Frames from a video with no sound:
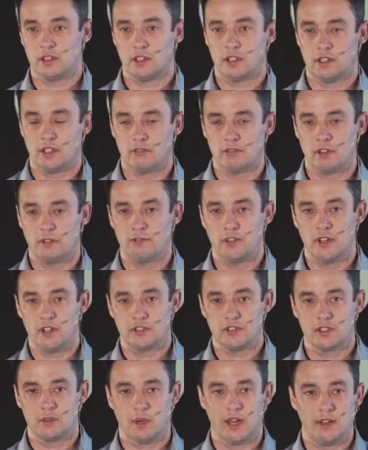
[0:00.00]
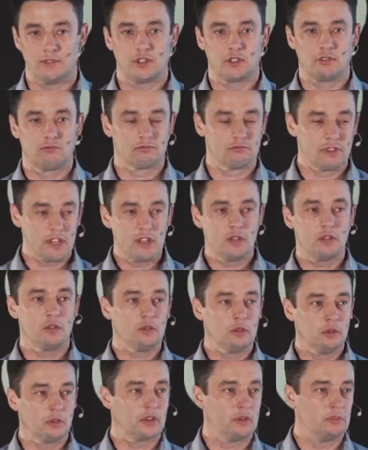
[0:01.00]
I refer to them. I have to
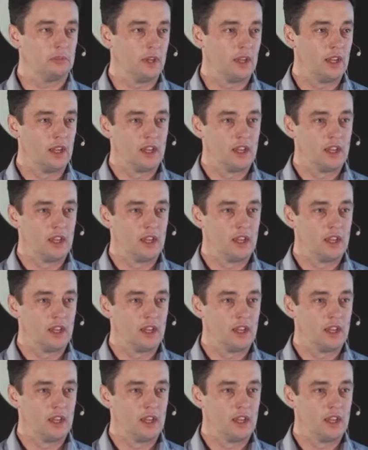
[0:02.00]
re-Google them